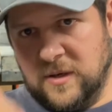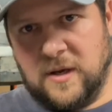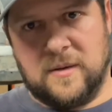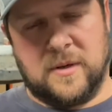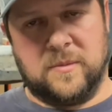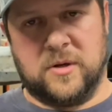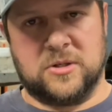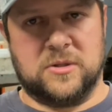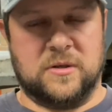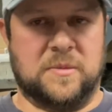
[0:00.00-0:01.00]
I'm not
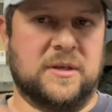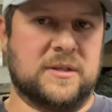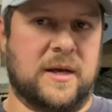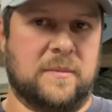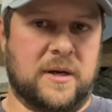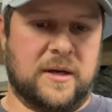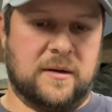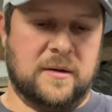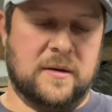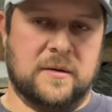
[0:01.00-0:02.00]
sure. It'll be a snapback
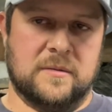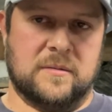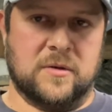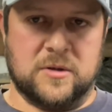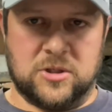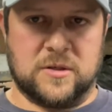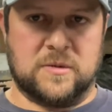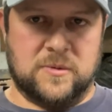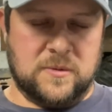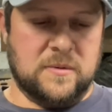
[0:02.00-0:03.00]
or adjustable.